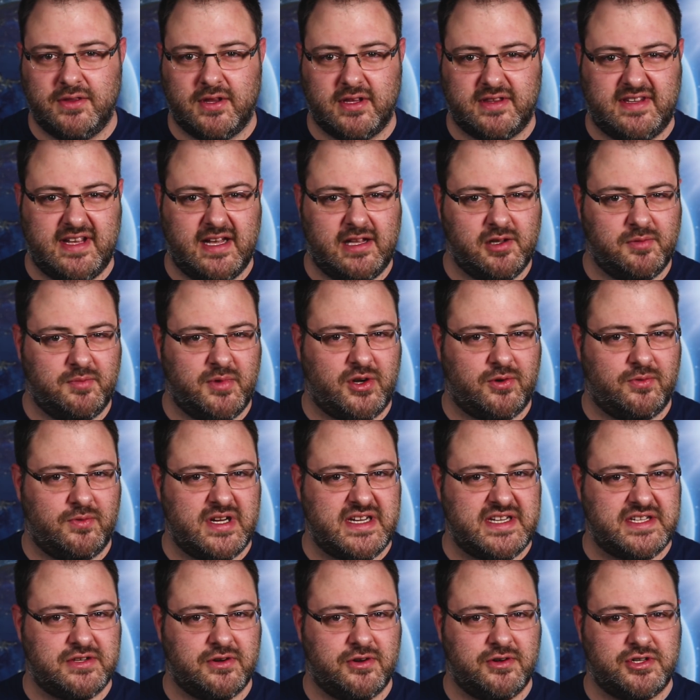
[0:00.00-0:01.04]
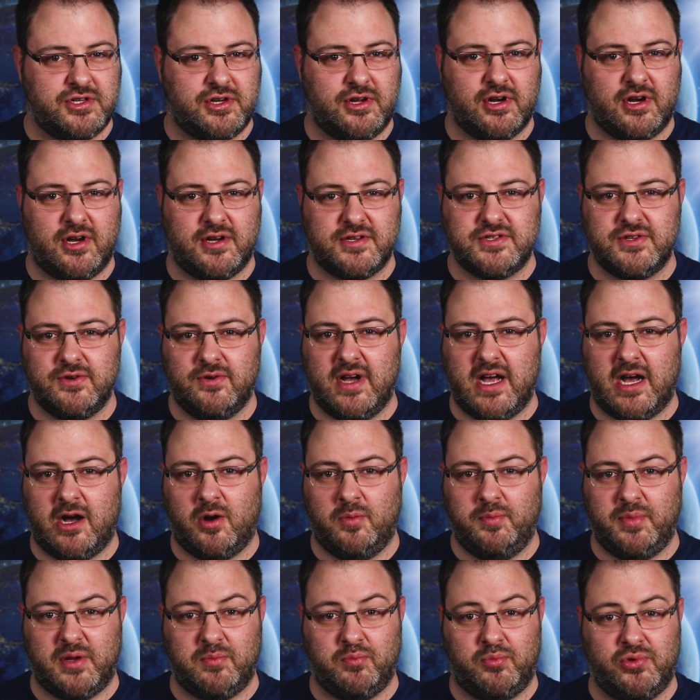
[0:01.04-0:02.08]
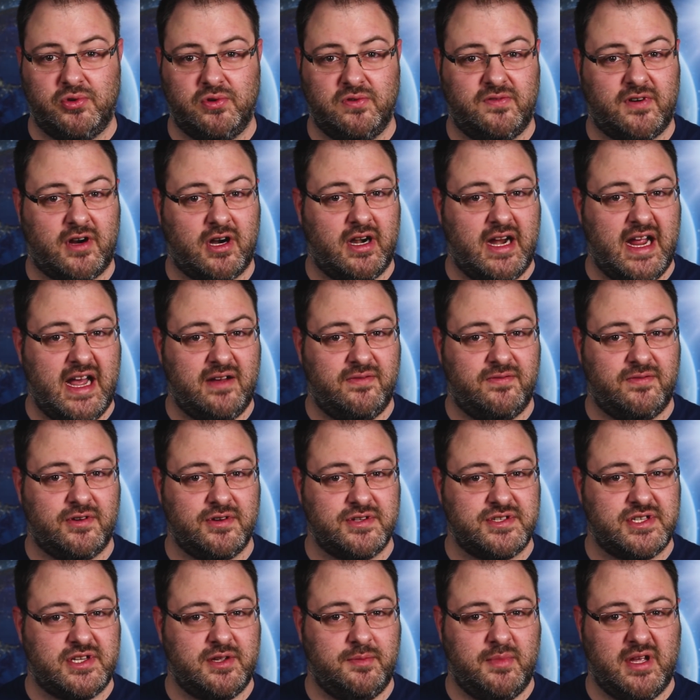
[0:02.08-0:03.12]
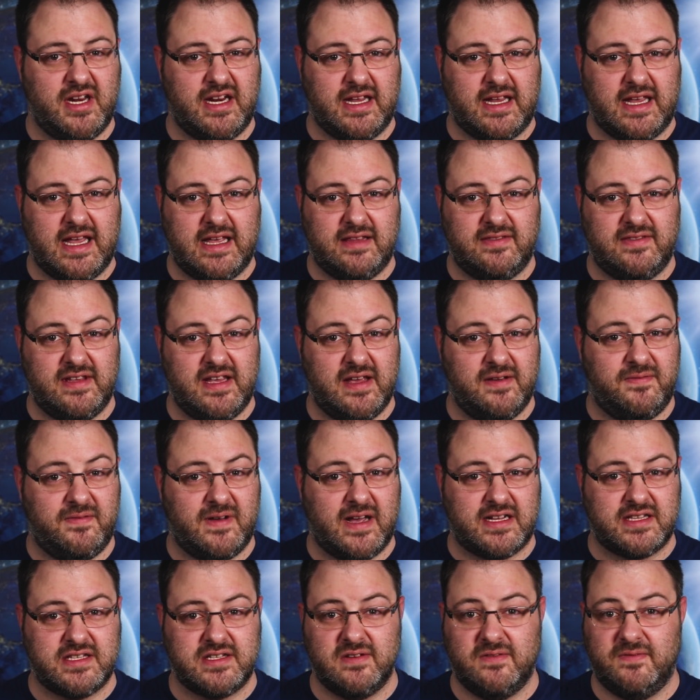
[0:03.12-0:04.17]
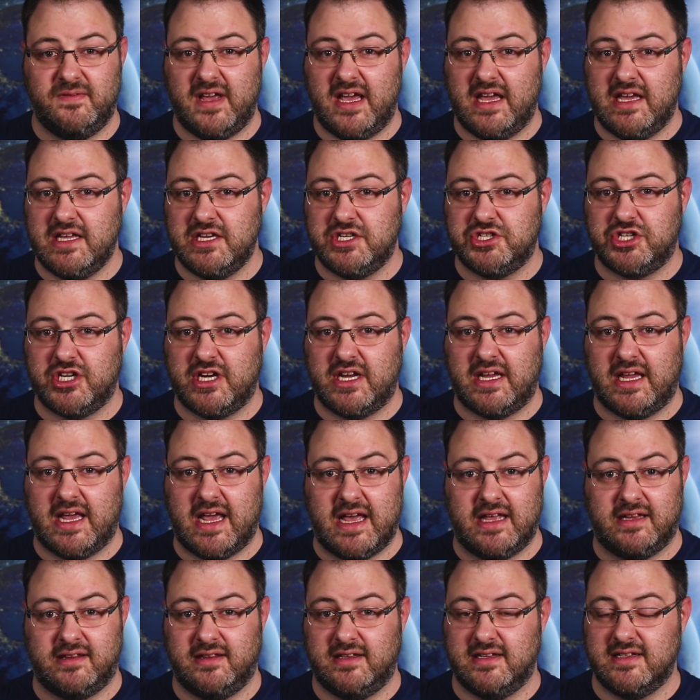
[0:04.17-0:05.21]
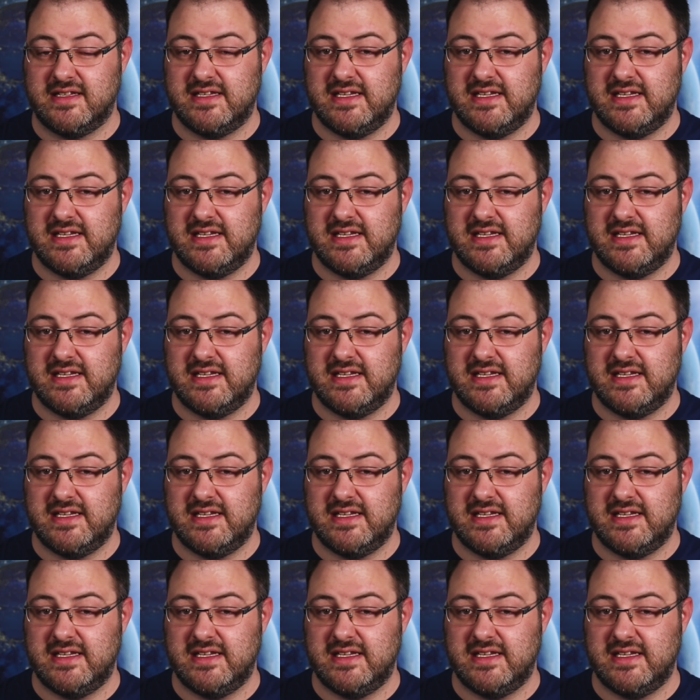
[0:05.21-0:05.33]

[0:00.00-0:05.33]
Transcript: The telomere research could also help improve our efforts to mitigate the effects of aging and